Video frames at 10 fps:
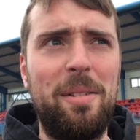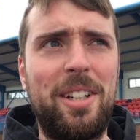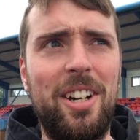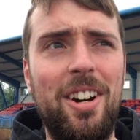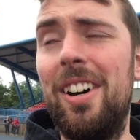Here
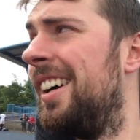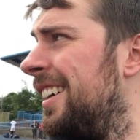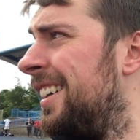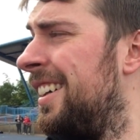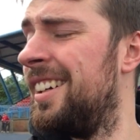we go.
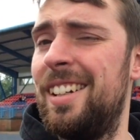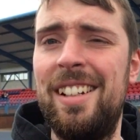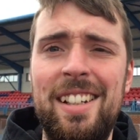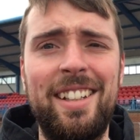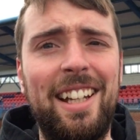
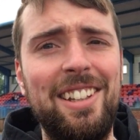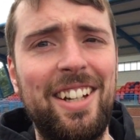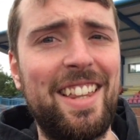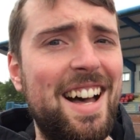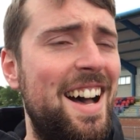Get a
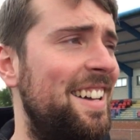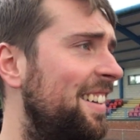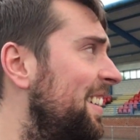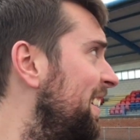look at that.